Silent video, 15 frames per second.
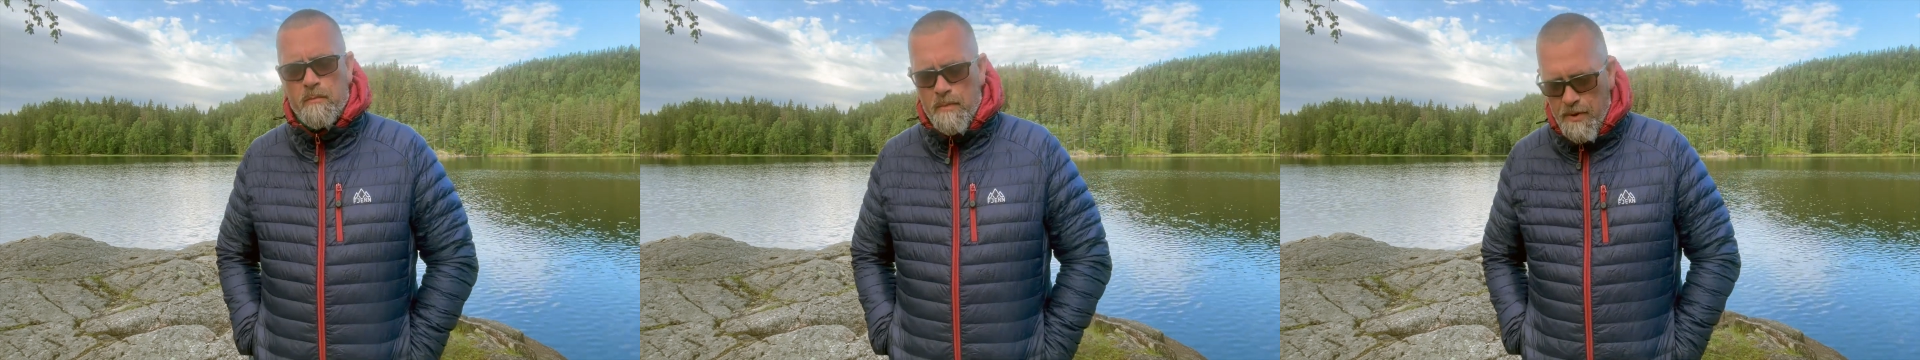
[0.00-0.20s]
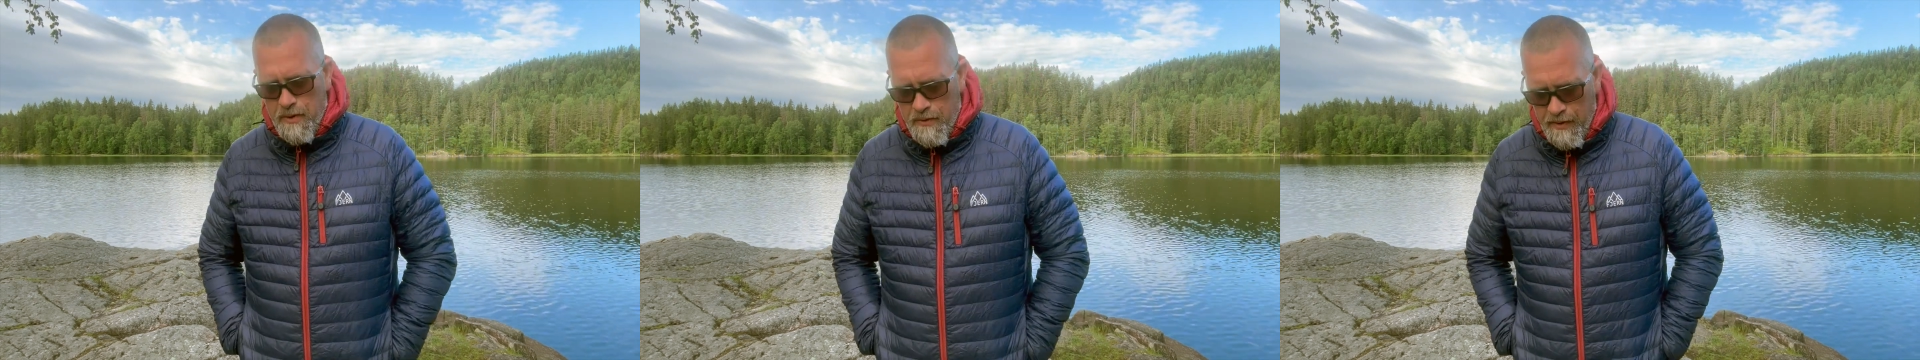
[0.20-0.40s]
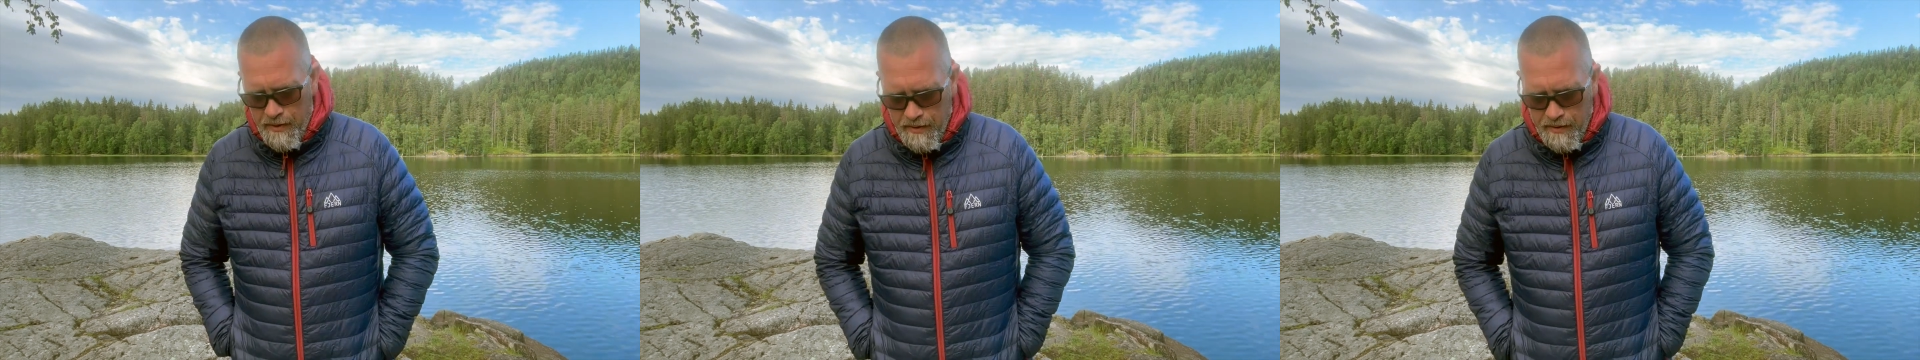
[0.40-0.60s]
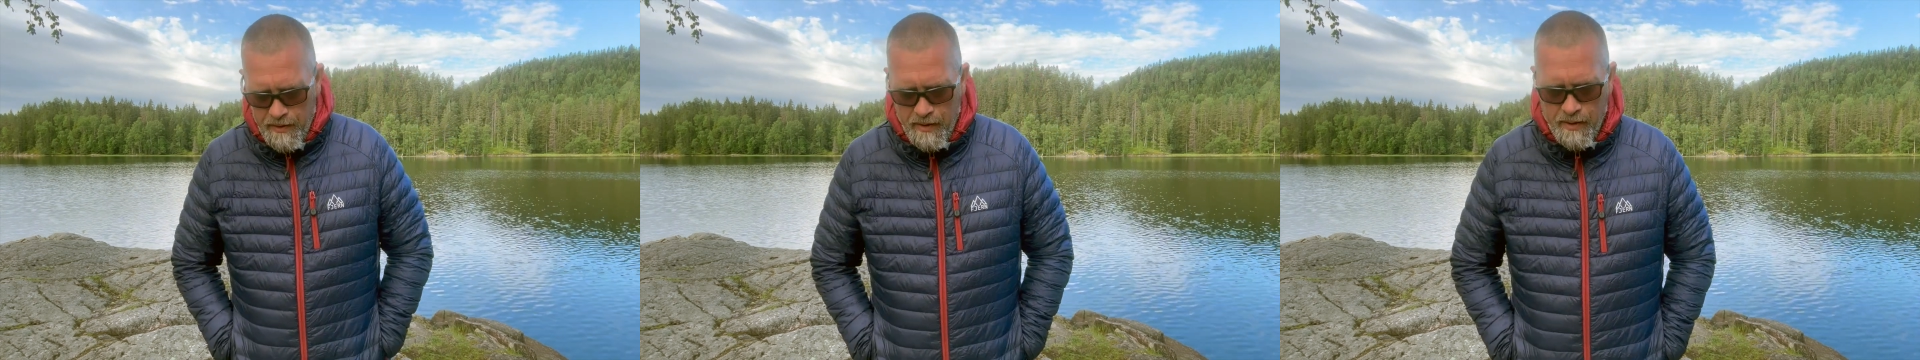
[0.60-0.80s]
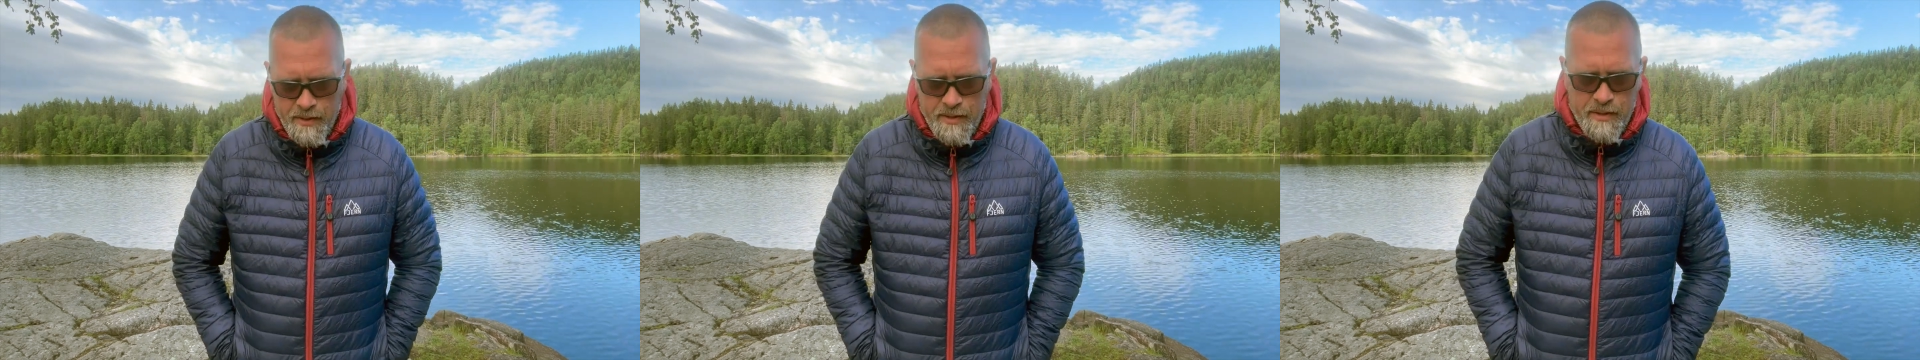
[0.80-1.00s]
moon
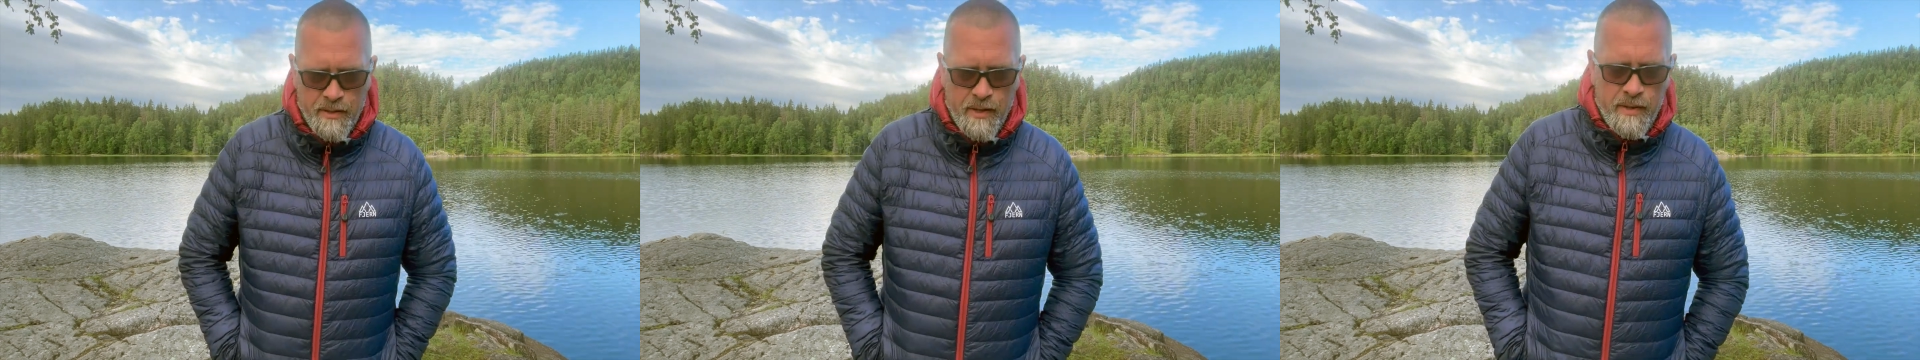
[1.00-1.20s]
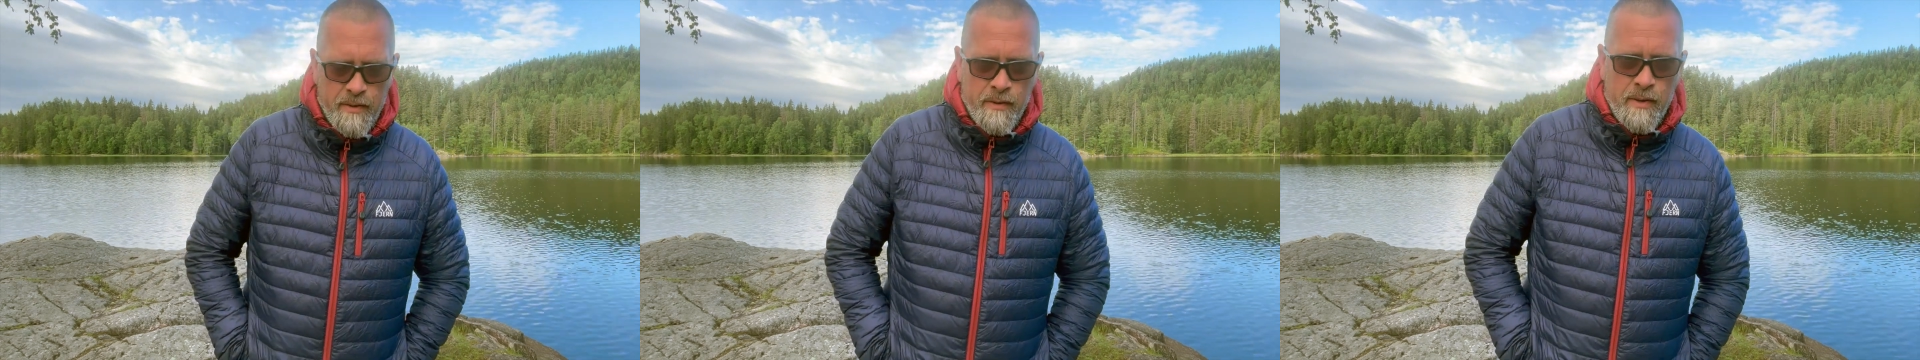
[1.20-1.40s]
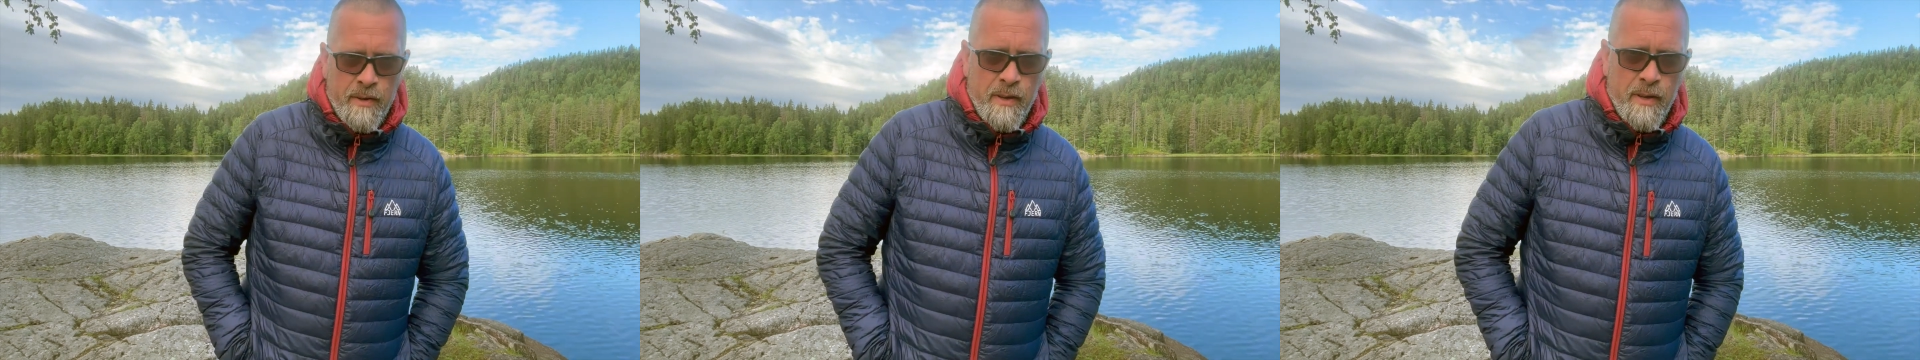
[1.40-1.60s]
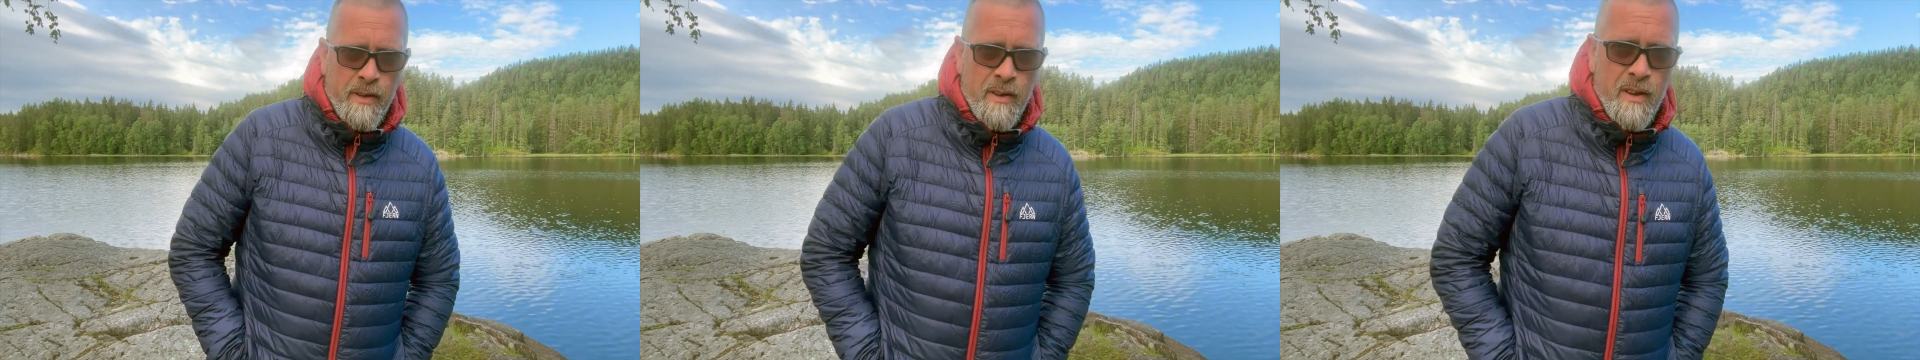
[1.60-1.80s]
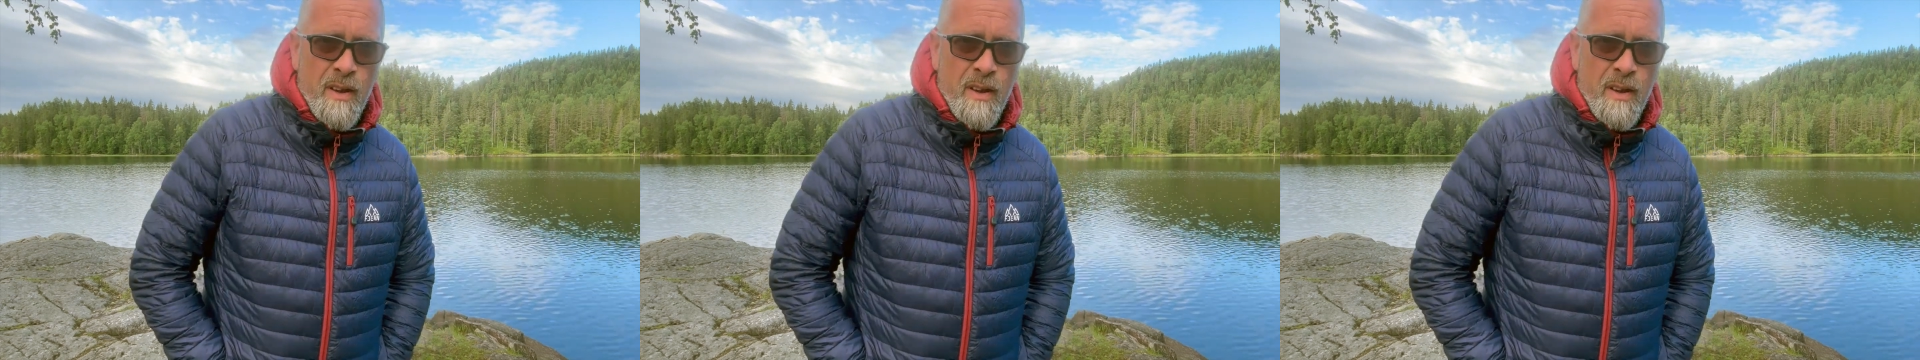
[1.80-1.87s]
last night that I